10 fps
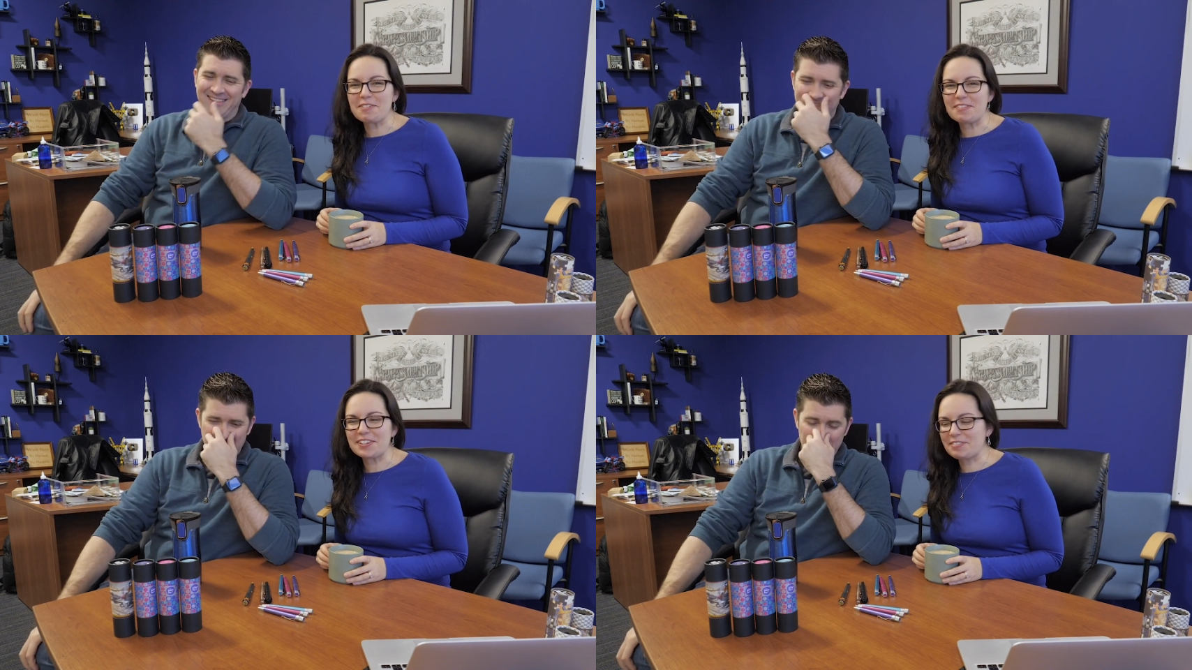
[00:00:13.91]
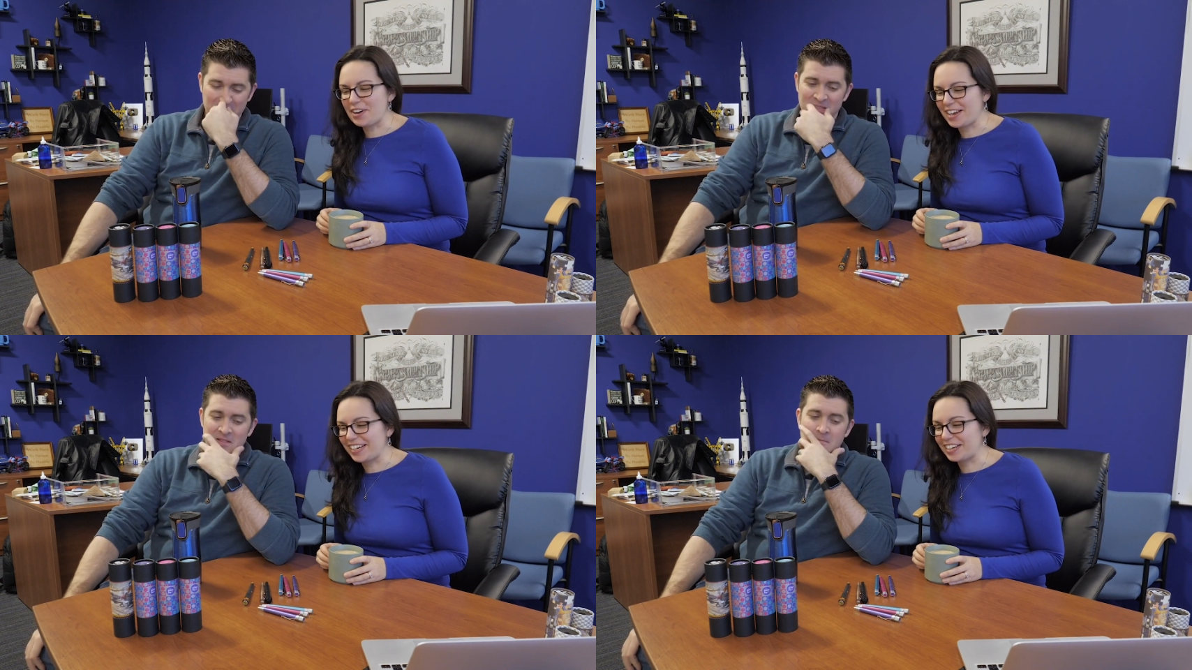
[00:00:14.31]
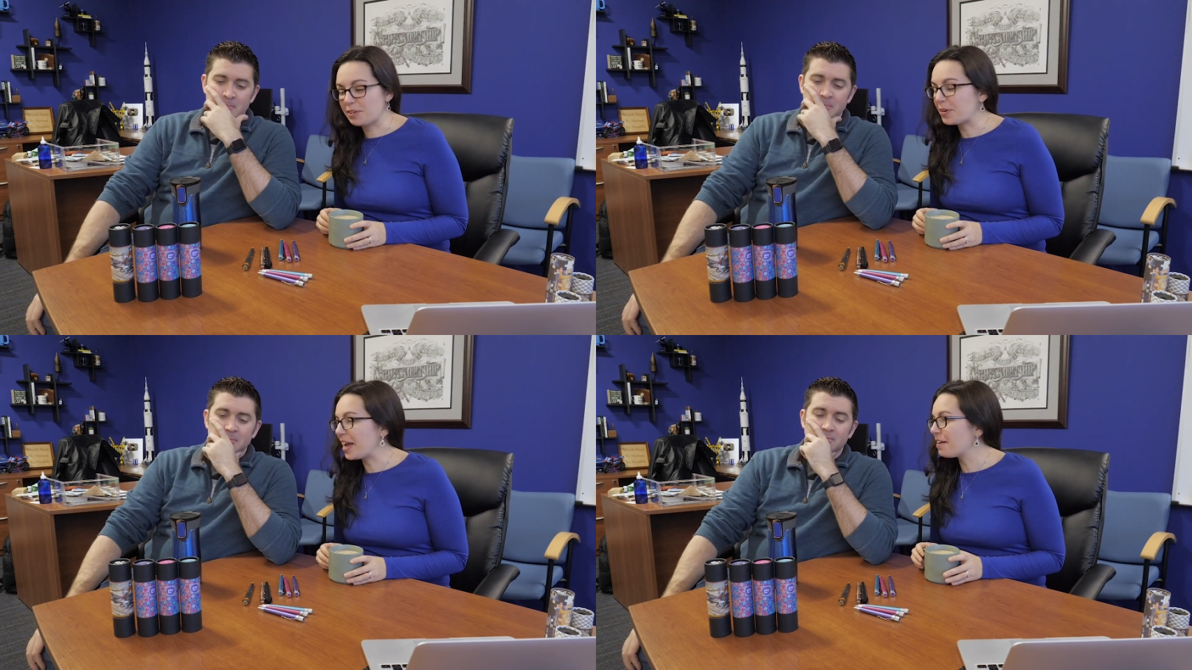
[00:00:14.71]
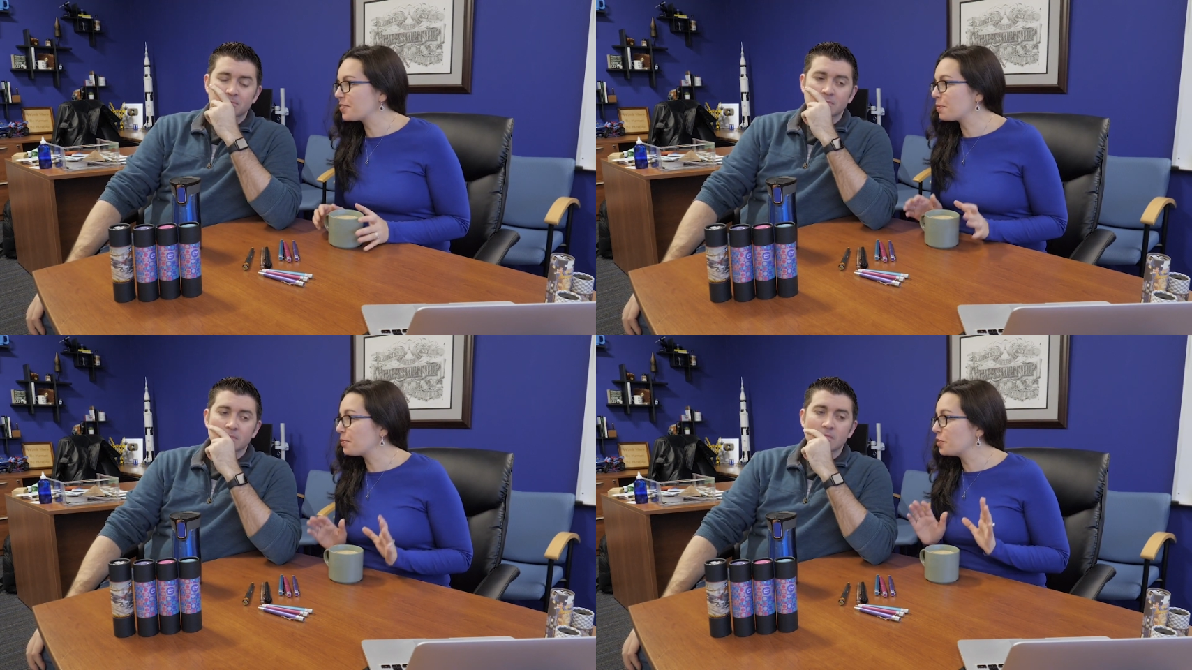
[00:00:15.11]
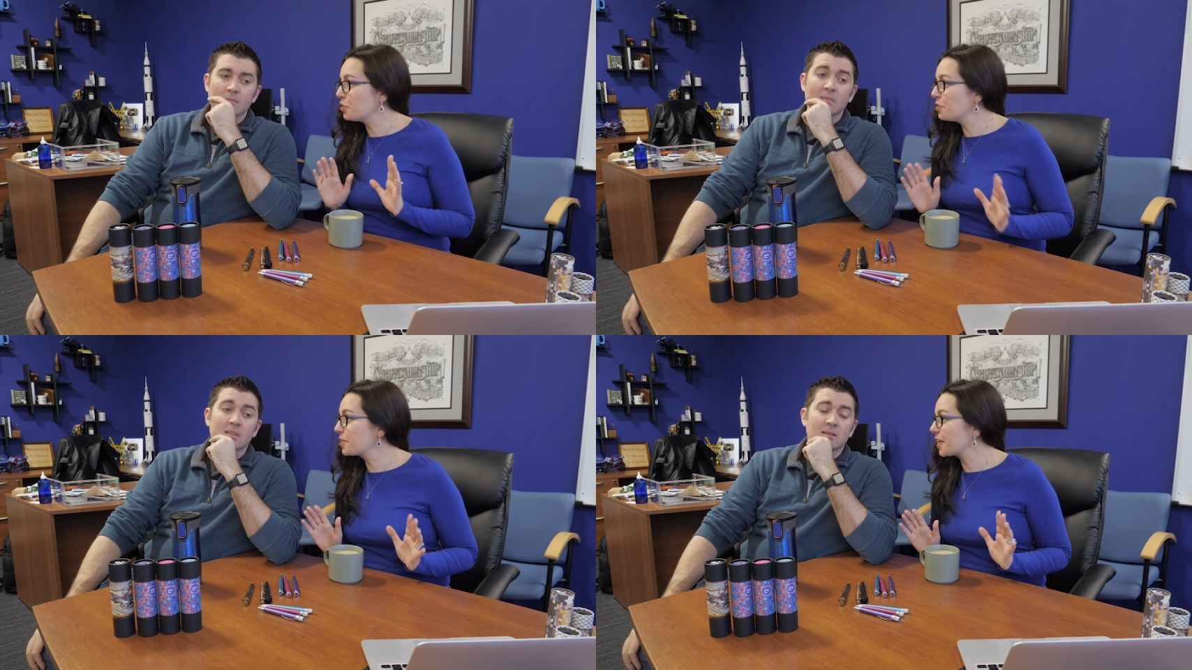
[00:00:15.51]
Speaker 1: 51. We have some
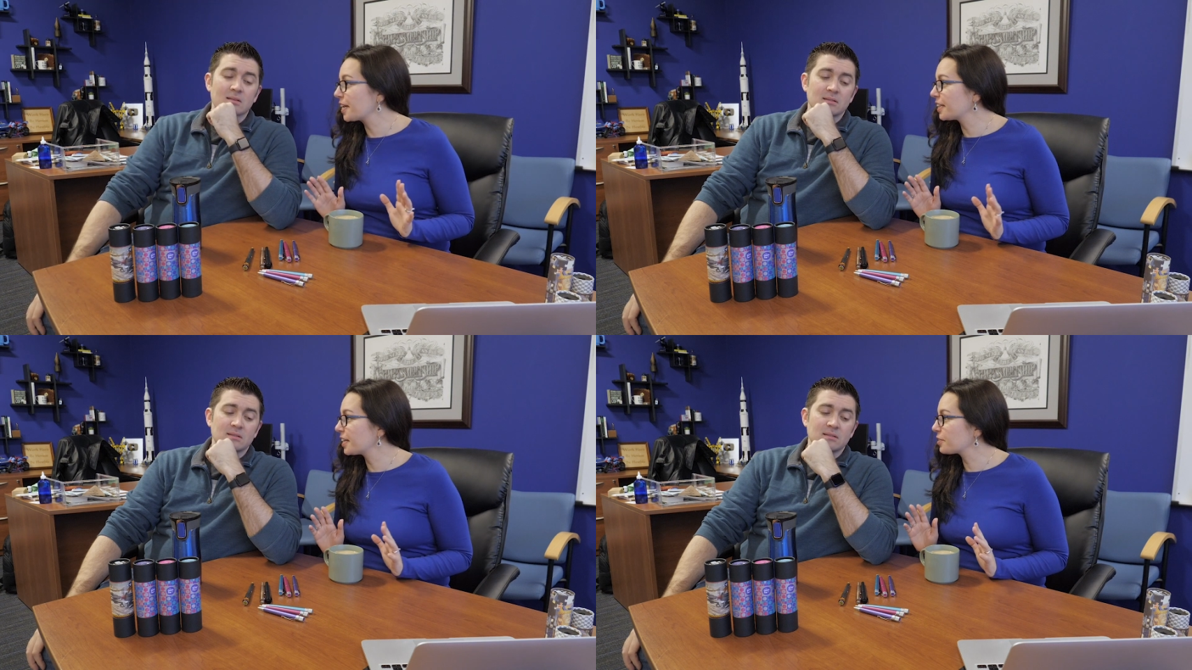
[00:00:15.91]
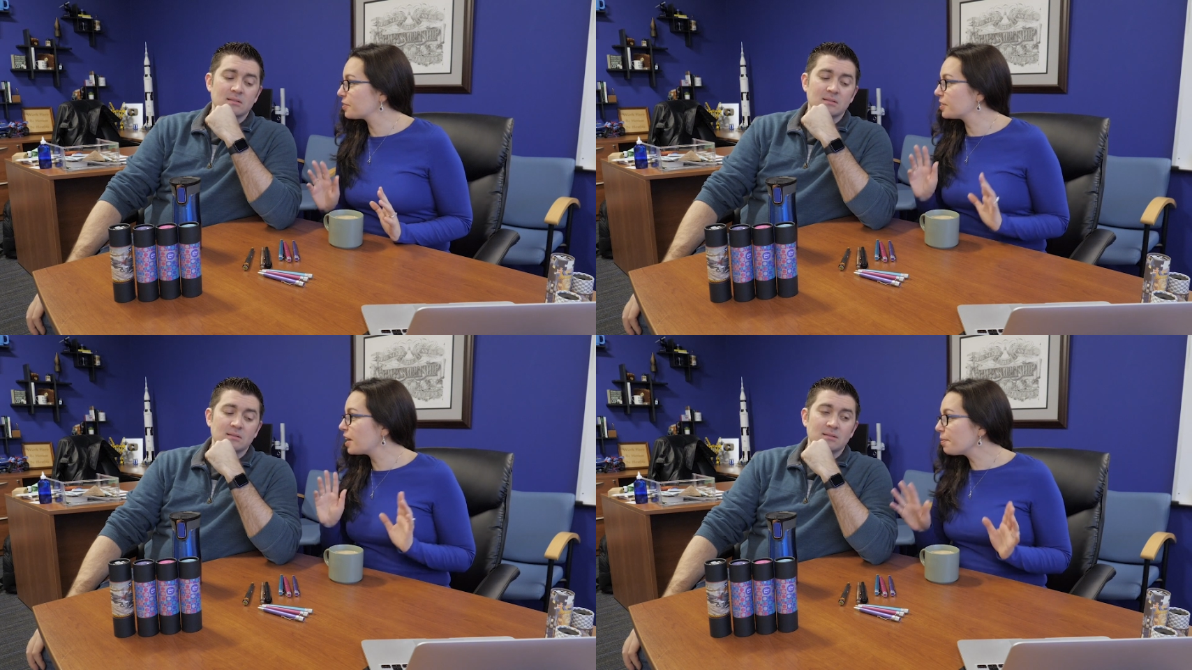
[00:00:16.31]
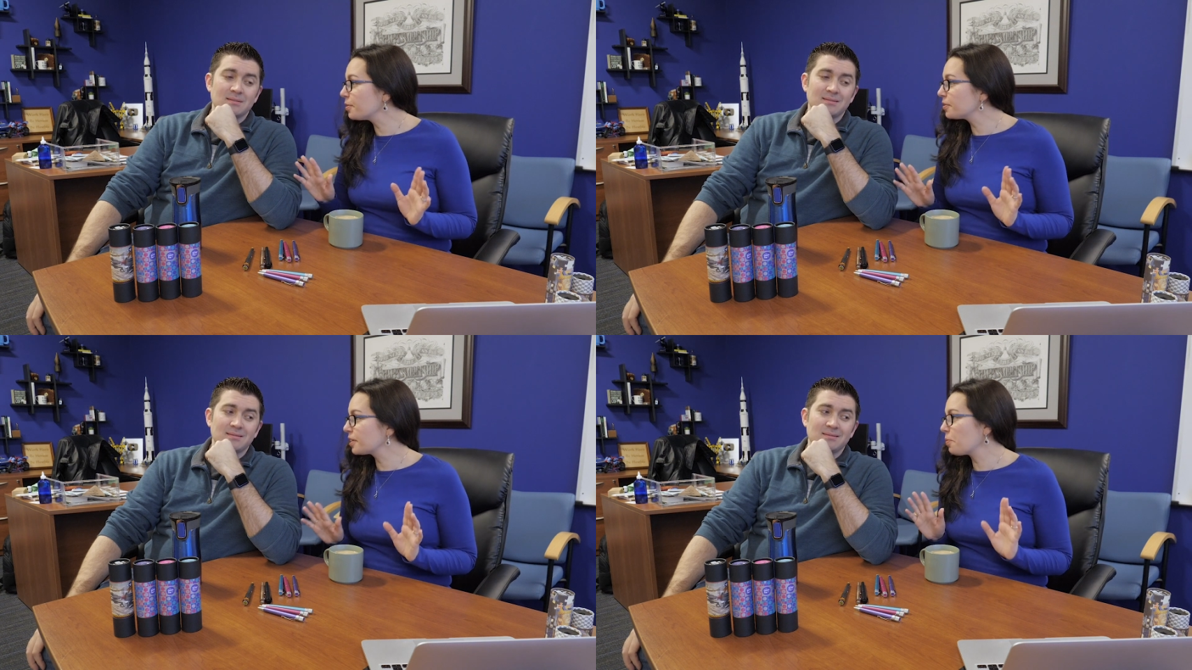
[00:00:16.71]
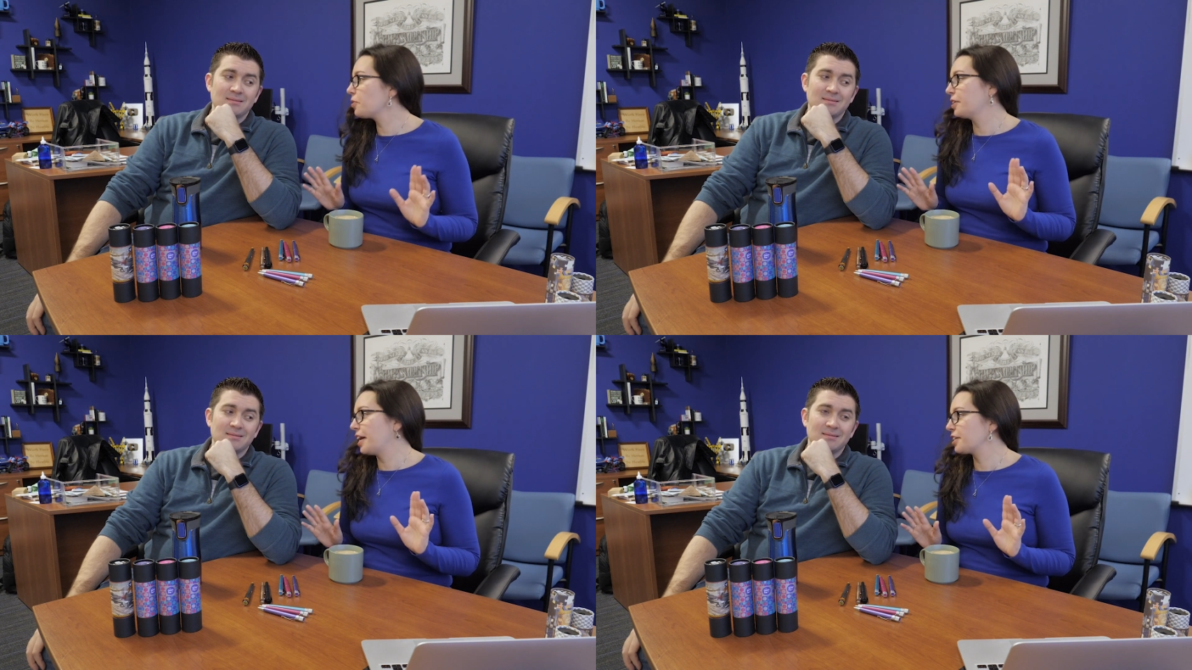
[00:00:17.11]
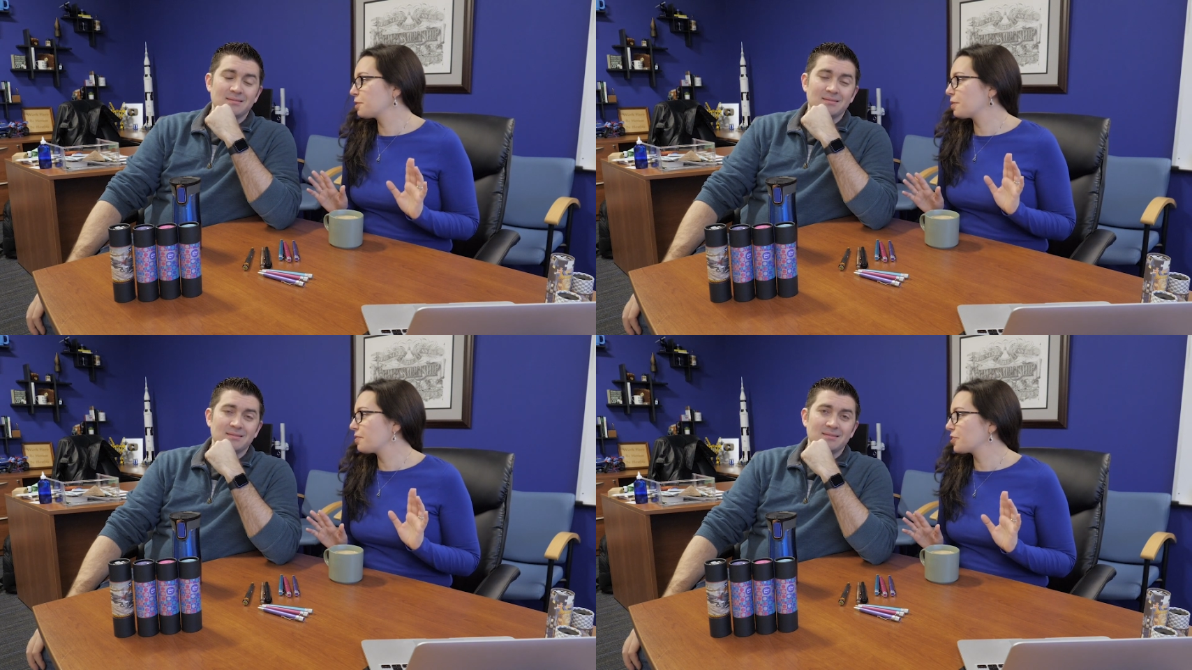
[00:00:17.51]
new exciting things, double double
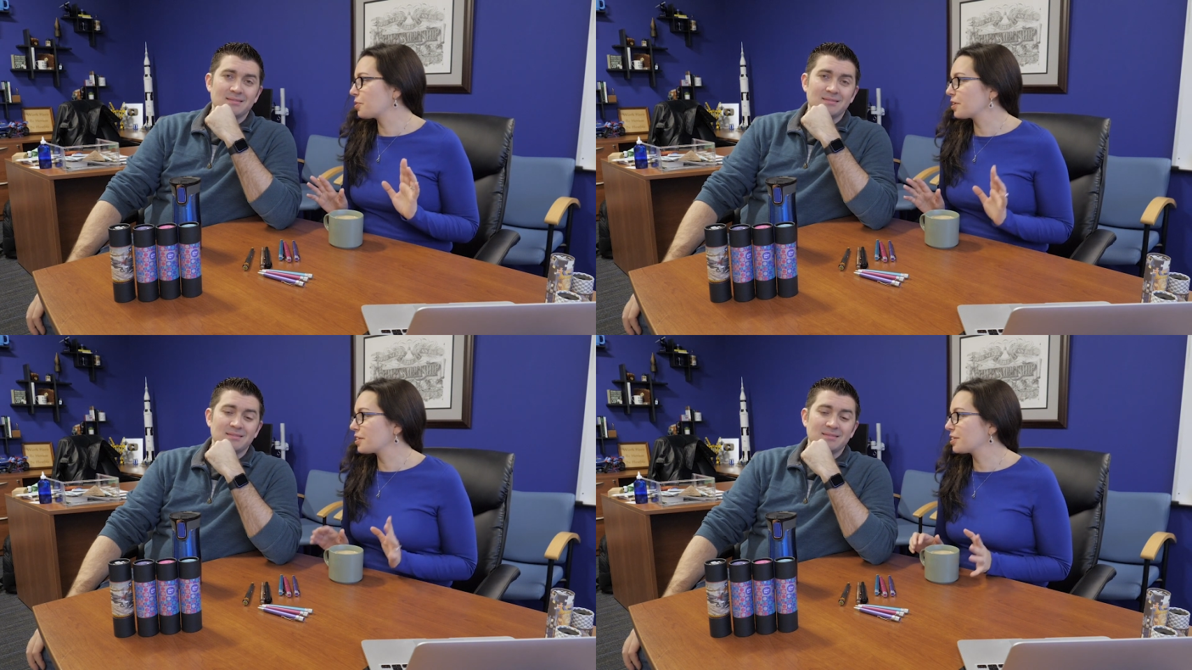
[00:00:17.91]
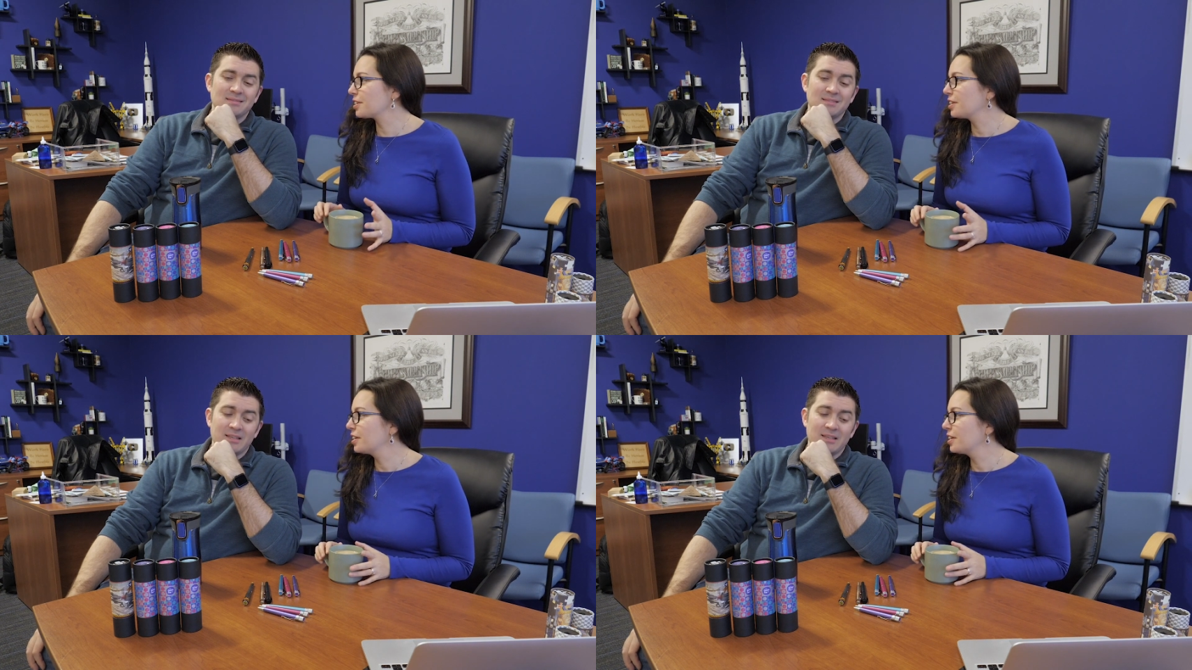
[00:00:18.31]
announcement of sorts.